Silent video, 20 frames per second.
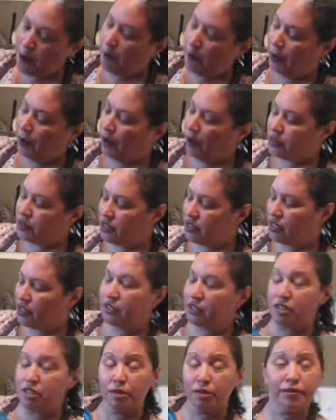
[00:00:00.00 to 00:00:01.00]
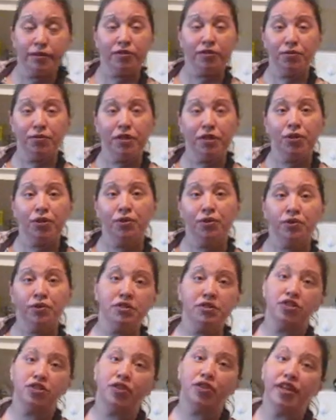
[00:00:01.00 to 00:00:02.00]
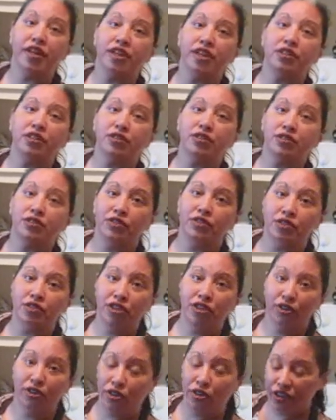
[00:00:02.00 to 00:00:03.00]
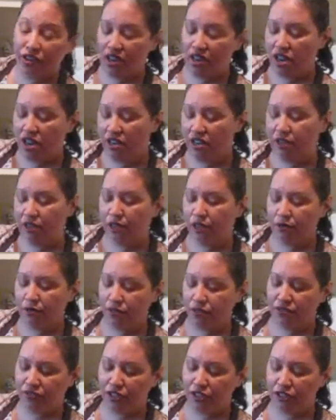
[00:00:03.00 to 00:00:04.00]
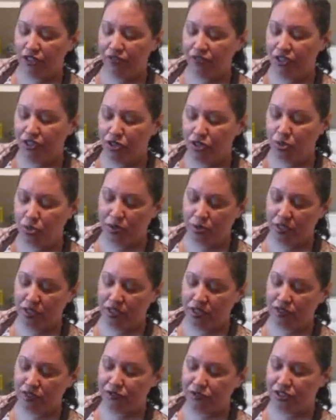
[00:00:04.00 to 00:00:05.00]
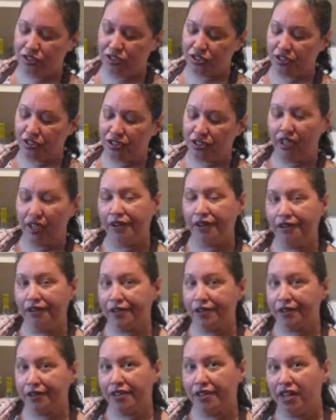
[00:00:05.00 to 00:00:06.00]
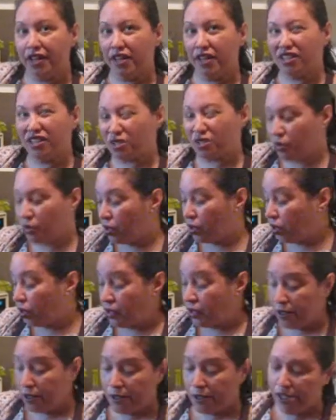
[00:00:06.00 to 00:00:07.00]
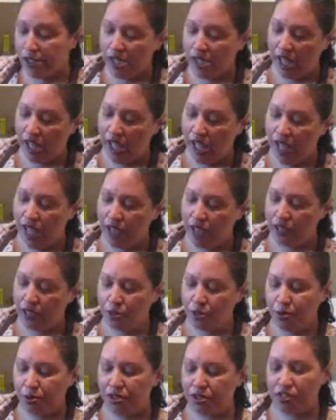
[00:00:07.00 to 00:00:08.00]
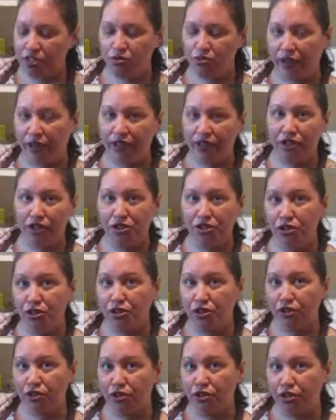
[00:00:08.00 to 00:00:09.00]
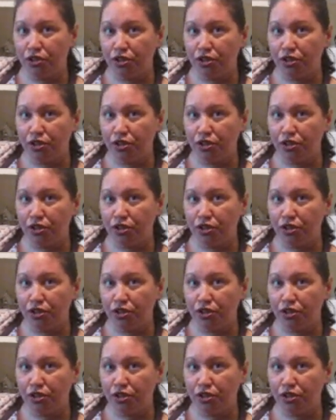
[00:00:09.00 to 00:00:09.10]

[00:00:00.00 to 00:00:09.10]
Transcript: But I was thinking this would be pretty cool to try and, you know, cook it on here. If you can fit 2 pieces of fish on there, I don't know, they're kind of small. And you put this right on your